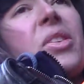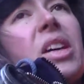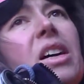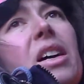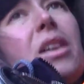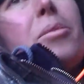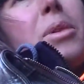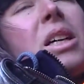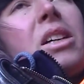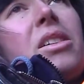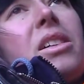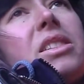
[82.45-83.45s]
Um,
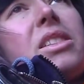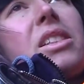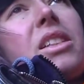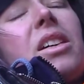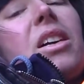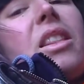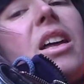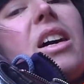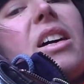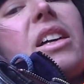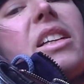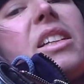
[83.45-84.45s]
I was looking
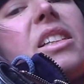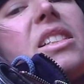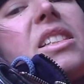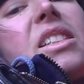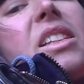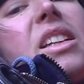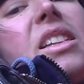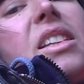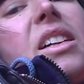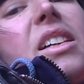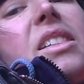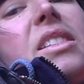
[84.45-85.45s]
online, and it said
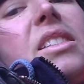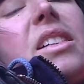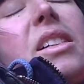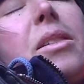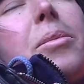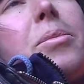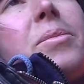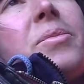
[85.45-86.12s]
that. Um,